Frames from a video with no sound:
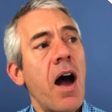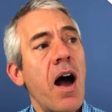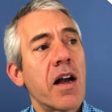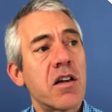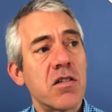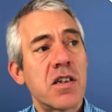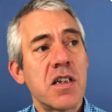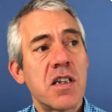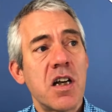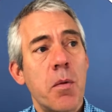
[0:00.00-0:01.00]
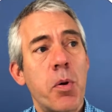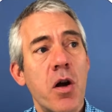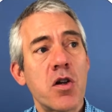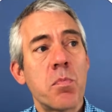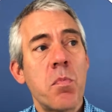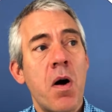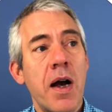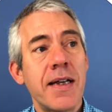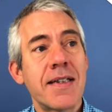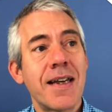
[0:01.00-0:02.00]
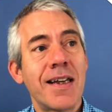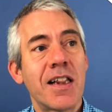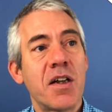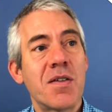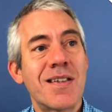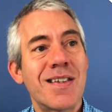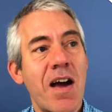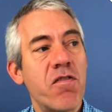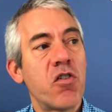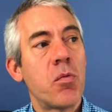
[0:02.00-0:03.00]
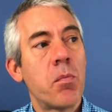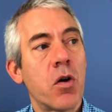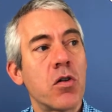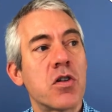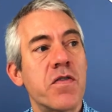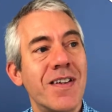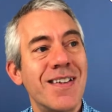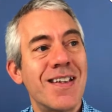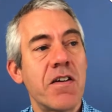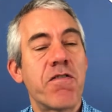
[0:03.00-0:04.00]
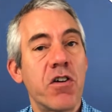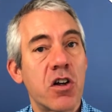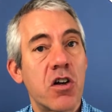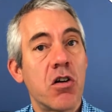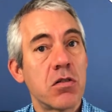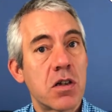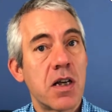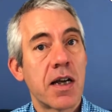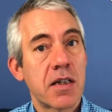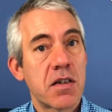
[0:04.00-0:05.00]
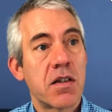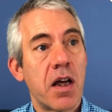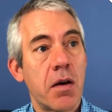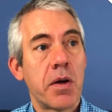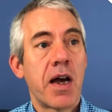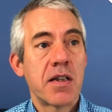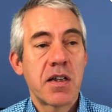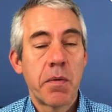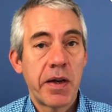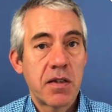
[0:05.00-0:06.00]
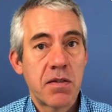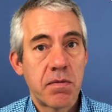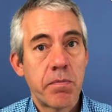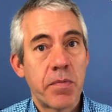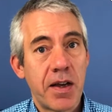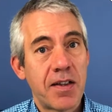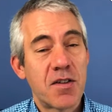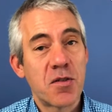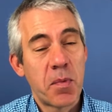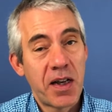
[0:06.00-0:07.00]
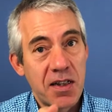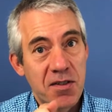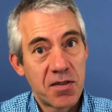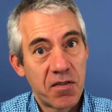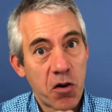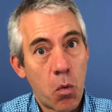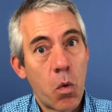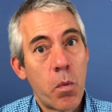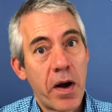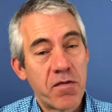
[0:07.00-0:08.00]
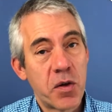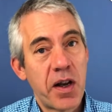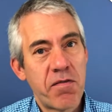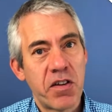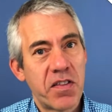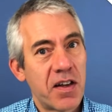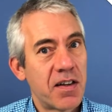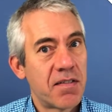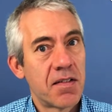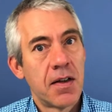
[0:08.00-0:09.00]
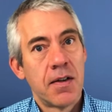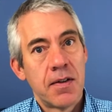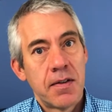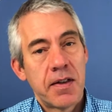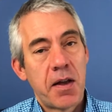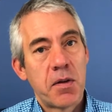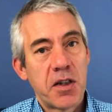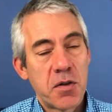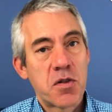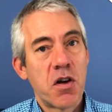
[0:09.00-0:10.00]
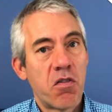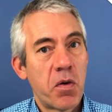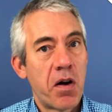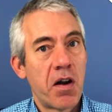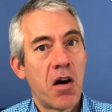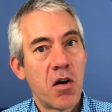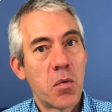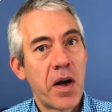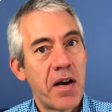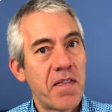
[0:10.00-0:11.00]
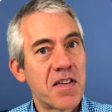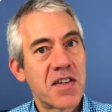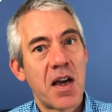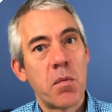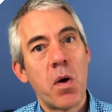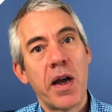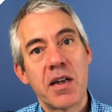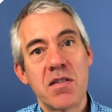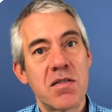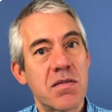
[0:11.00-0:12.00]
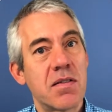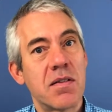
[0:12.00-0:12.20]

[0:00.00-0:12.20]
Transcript: A consistent approach might include several models for different contexts, though. Yeah, so it doesn't mean you've got one way of doing everything, and you do software and hardware in the same way, because